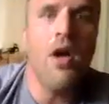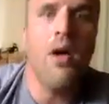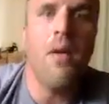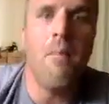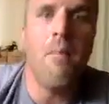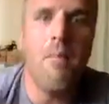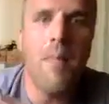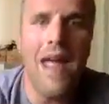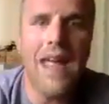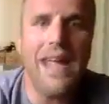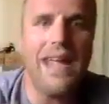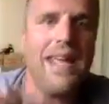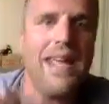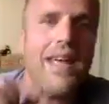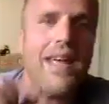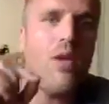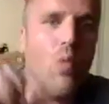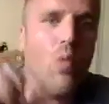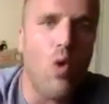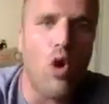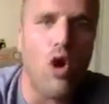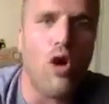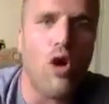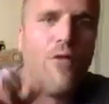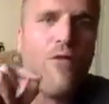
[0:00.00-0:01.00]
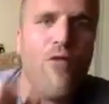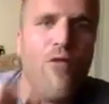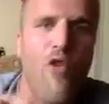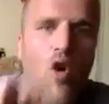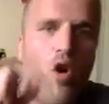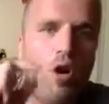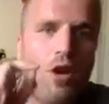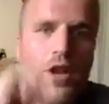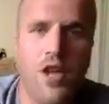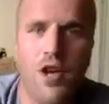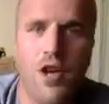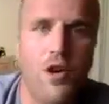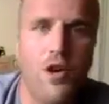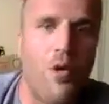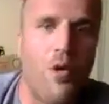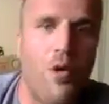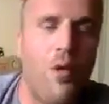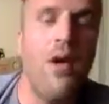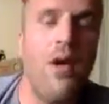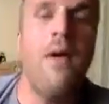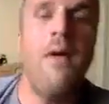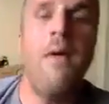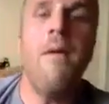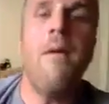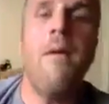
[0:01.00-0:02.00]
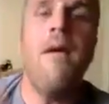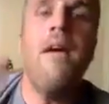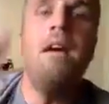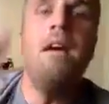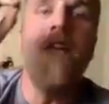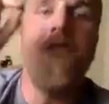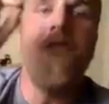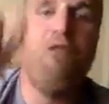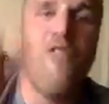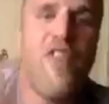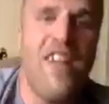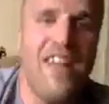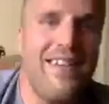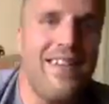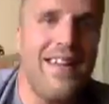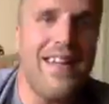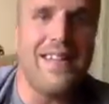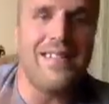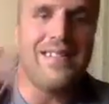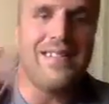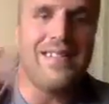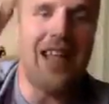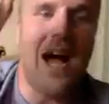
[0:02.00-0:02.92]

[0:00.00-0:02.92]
make it work for you. Fitness,